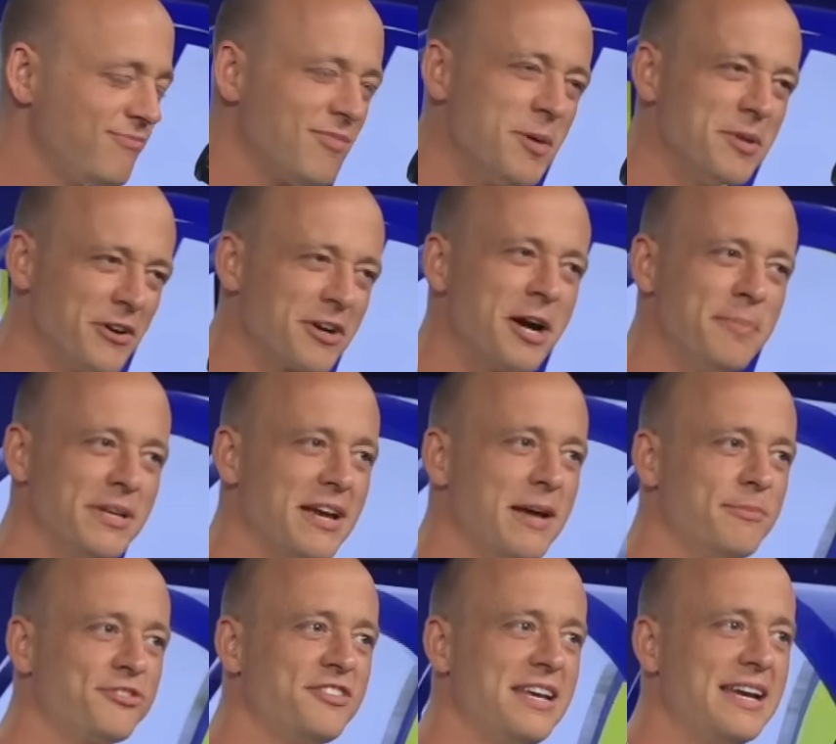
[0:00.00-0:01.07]
But there are a couple of
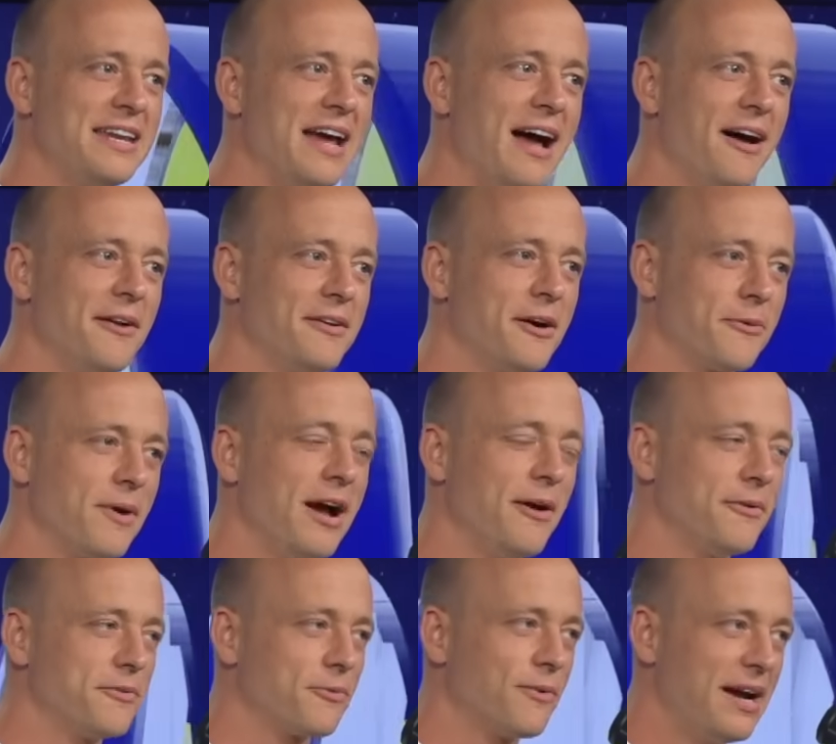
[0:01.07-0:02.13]
games sneaking out
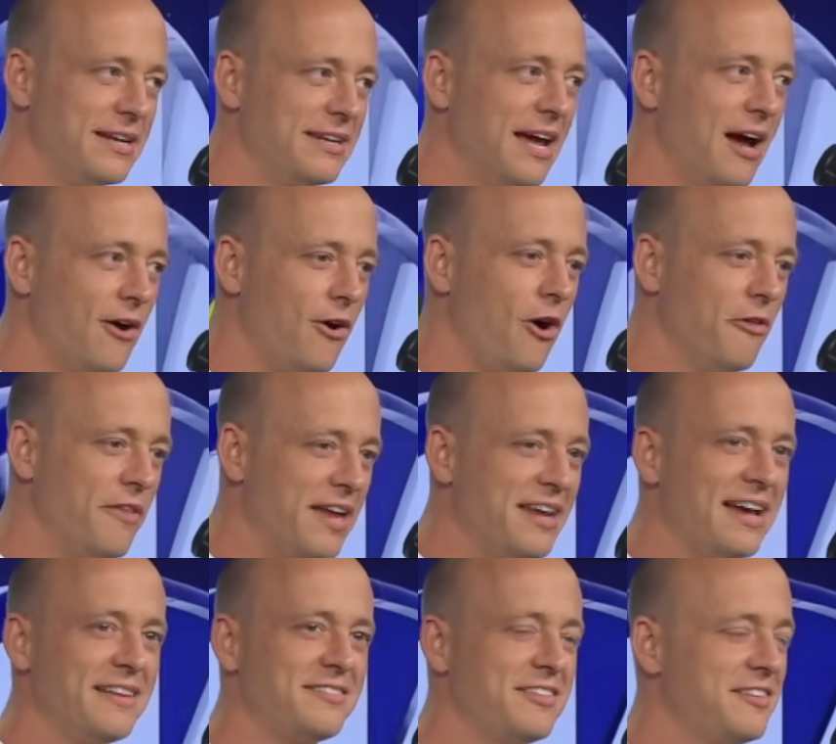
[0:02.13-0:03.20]
around right now on that
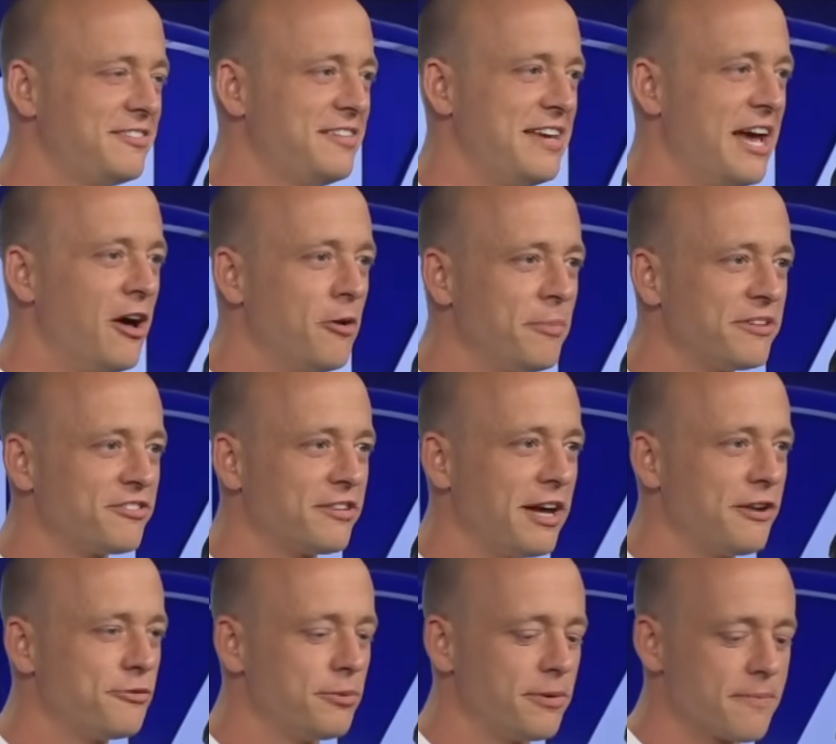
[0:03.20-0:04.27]
SEC helmet
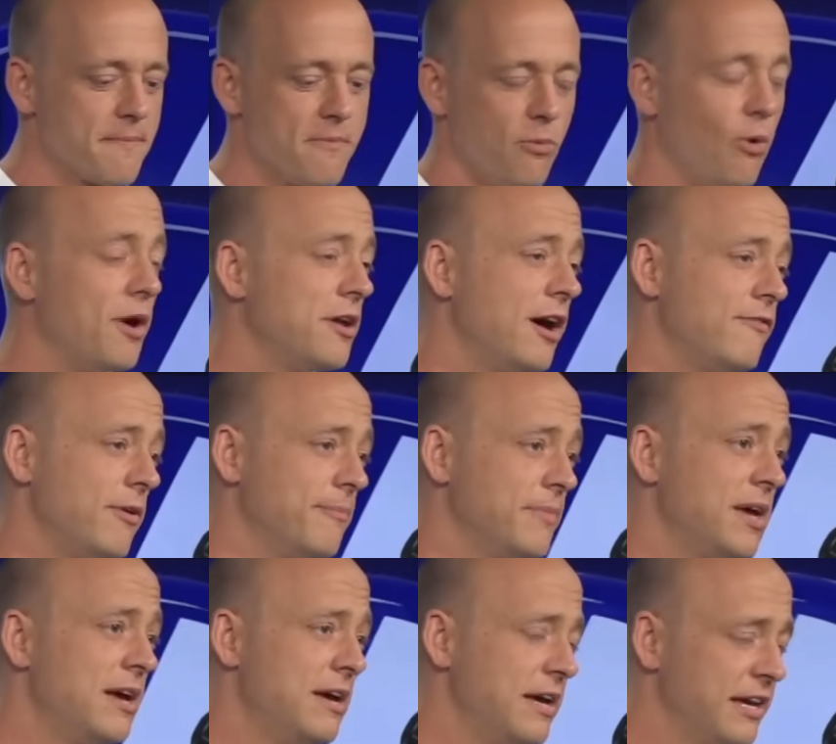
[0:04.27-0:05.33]
schedule. One of them
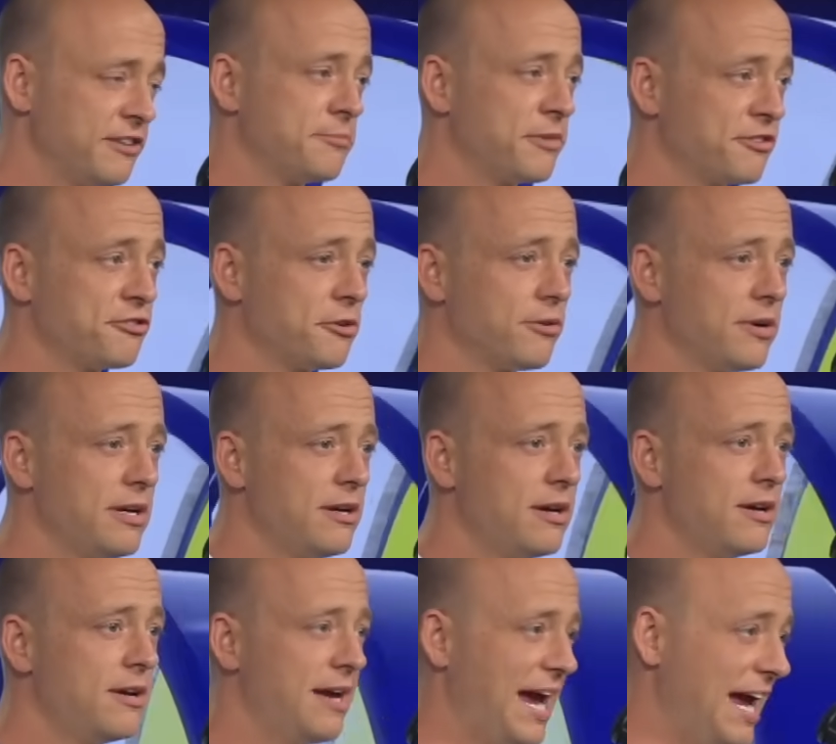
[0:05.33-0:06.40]
is Missouri
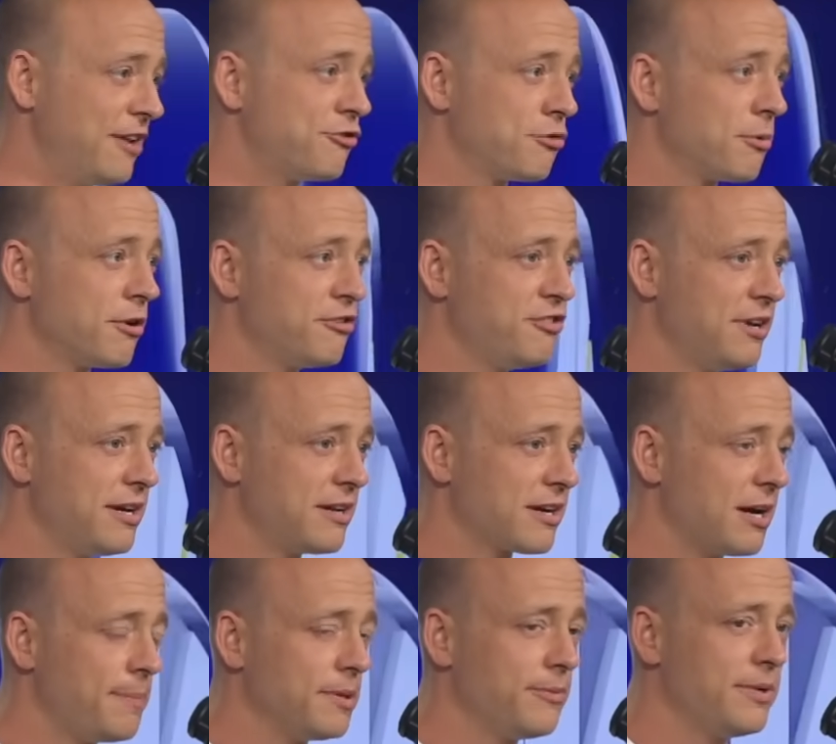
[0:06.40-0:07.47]
at Georgia in a couple of